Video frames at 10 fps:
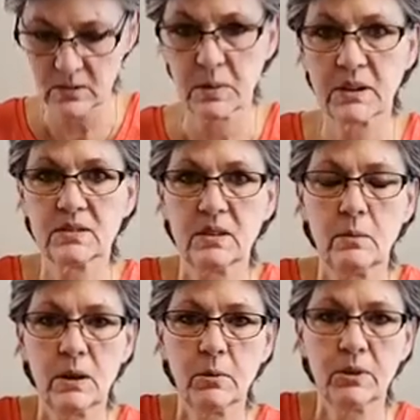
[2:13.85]
because then
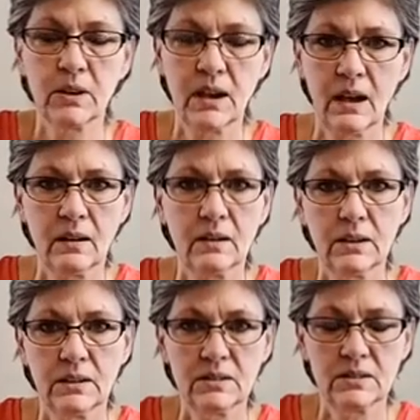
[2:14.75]
when I put the candle
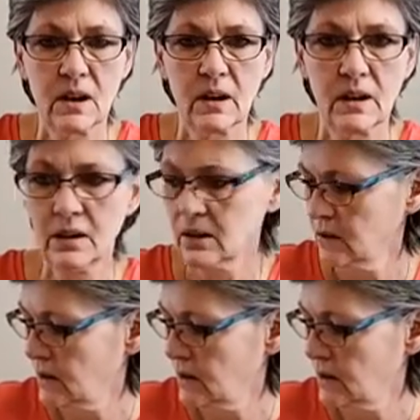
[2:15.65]
inside,